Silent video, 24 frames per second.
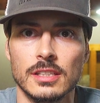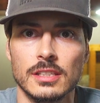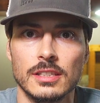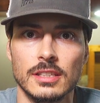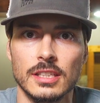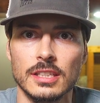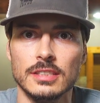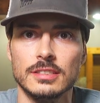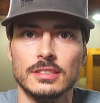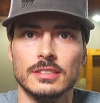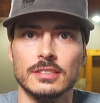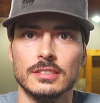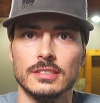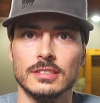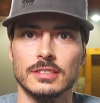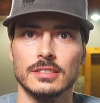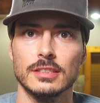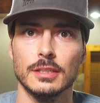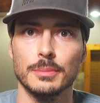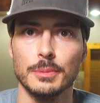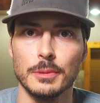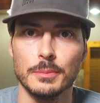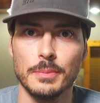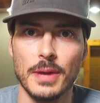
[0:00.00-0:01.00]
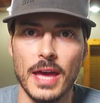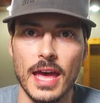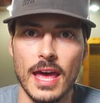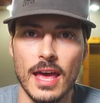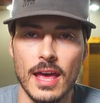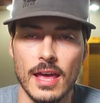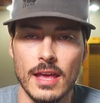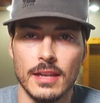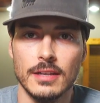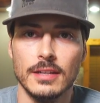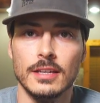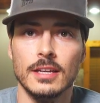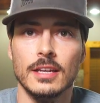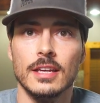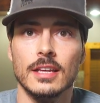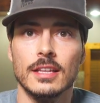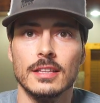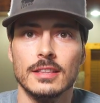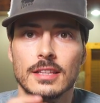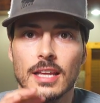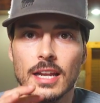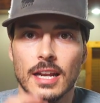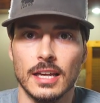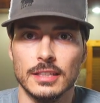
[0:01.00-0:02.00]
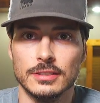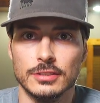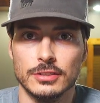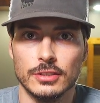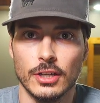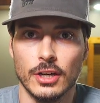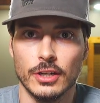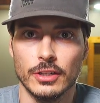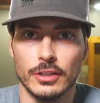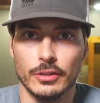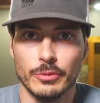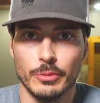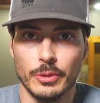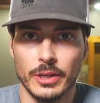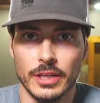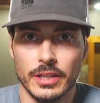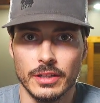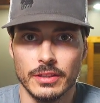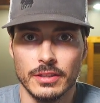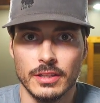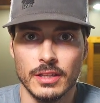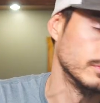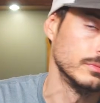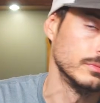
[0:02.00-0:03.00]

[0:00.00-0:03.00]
This is the sleeping pad that I started with.